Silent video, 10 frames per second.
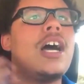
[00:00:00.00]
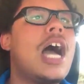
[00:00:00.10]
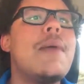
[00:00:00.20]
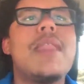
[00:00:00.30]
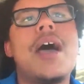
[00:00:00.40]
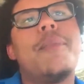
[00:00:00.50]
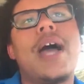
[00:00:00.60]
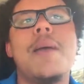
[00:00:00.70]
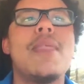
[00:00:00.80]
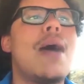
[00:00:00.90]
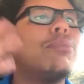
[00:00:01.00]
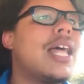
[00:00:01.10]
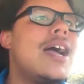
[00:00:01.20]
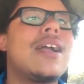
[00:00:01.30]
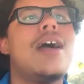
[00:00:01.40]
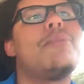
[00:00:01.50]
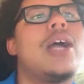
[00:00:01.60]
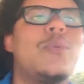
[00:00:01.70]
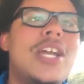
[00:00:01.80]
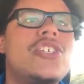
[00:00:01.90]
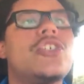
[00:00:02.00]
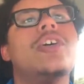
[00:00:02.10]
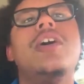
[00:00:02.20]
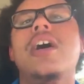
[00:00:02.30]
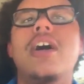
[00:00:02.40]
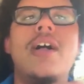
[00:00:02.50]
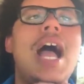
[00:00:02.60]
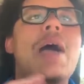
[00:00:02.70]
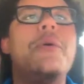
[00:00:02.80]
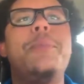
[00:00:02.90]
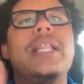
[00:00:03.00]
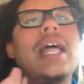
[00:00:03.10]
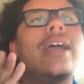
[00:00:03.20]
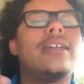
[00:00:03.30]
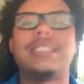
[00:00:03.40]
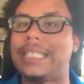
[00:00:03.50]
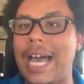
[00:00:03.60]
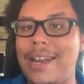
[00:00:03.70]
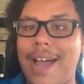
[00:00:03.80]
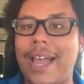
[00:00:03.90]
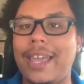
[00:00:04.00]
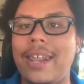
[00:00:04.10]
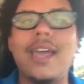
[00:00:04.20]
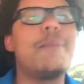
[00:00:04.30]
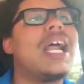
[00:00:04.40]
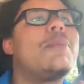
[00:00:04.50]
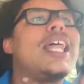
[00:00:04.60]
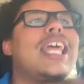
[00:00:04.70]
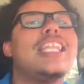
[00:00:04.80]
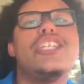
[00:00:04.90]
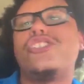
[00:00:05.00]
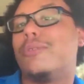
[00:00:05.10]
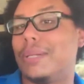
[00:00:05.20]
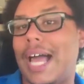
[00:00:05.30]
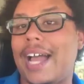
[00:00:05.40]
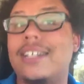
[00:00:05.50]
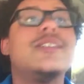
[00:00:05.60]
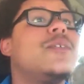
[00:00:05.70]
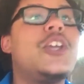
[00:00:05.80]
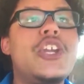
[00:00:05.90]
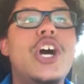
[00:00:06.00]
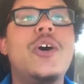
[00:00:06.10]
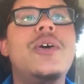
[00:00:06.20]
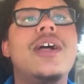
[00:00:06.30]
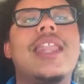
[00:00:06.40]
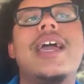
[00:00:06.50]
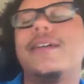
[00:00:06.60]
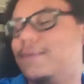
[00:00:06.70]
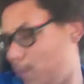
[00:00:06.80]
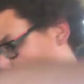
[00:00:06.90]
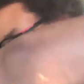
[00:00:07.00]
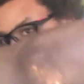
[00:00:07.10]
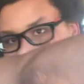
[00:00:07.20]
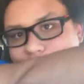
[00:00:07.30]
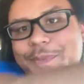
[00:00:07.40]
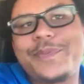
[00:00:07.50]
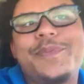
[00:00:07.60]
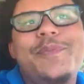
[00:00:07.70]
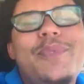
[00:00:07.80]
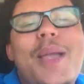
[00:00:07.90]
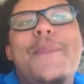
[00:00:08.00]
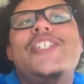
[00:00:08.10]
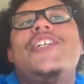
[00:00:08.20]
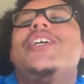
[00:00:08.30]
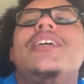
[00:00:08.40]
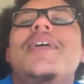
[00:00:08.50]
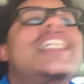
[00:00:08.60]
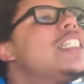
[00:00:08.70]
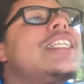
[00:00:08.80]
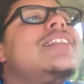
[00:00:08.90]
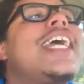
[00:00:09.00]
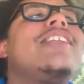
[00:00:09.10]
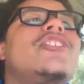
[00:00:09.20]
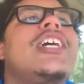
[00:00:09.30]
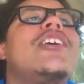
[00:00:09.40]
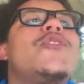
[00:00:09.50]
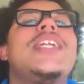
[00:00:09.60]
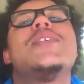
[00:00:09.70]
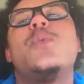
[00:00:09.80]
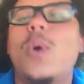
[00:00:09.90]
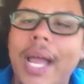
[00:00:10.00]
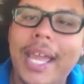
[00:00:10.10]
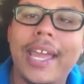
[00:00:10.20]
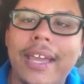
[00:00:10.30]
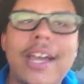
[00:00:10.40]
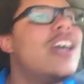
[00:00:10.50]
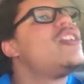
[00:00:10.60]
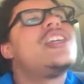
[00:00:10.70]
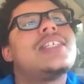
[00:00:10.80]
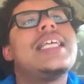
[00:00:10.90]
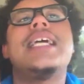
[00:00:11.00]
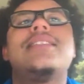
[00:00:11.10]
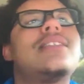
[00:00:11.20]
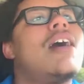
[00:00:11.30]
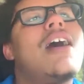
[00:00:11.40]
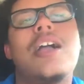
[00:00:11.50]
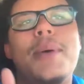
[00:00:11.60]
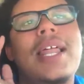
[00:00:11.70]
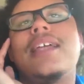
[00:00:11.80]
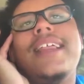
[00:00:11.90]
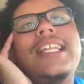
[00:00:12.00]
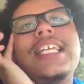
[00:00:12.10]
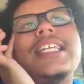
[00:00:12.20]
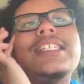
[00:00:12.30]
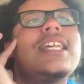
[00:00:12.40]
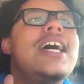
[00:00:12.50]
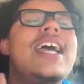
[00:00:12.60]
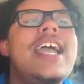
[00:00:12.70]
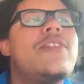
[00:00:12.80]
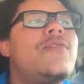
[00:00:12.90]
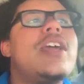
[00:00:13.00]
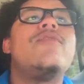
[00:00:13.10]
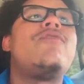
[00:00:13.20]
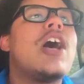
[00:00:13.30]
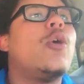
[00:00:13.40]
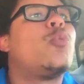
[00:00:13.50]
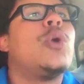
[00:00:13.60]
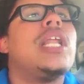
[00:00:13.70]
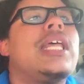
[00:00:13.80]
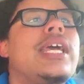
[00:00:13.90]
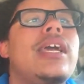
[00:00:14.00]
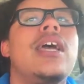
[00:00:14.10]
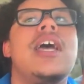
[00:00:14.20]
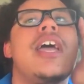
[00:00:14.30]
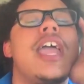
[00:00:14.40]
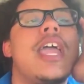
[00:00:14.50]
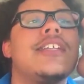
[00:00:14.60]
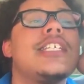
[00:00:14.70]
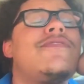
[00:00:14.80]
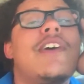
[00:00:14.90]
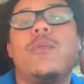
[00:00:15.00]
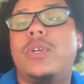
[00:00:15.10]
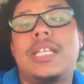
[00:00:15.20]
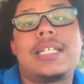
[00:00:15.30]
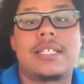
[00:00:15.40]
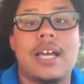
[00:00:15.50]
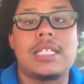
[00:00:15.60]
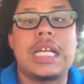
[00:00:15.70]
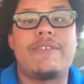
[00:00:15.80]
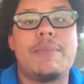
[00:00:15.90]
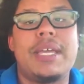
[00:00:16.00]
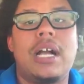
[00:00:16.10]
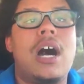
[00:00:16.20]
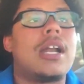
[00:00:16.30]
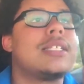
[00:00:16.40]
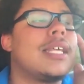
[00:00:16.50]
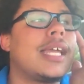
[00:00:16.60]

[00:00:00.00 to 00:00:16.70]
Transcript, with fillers: I'm not I'm not black, I'm biracial, I would be like side-eyeing it, but I'd be like, at least you're black, you know? Like, but her, like, Taylor Jenkins Reid is white. She doesn't get to talk about, like, that's, it just, it, it felt really, it just felt really disgusting, if I'm being honest.